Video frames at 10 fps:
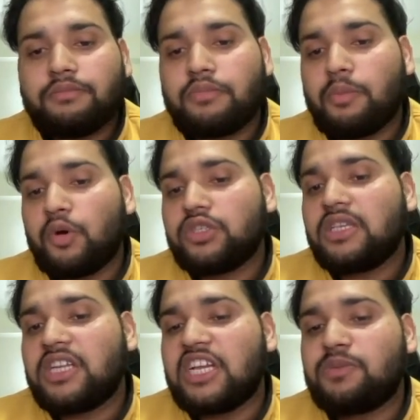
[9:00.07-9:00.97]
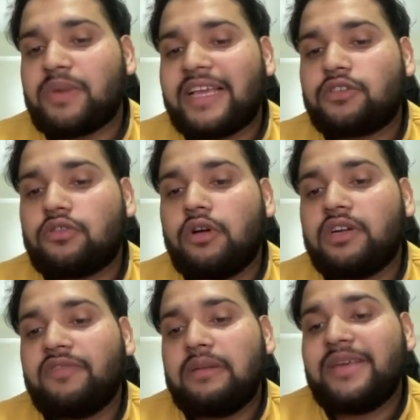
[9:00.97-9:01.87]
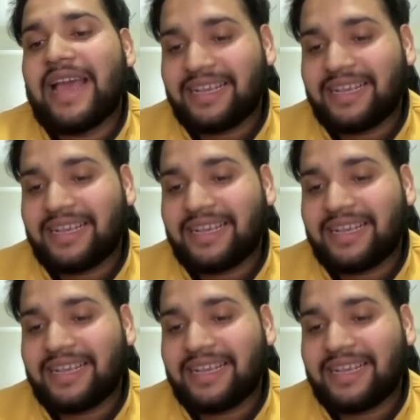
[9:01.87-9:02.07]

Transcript: proposal / price quote will be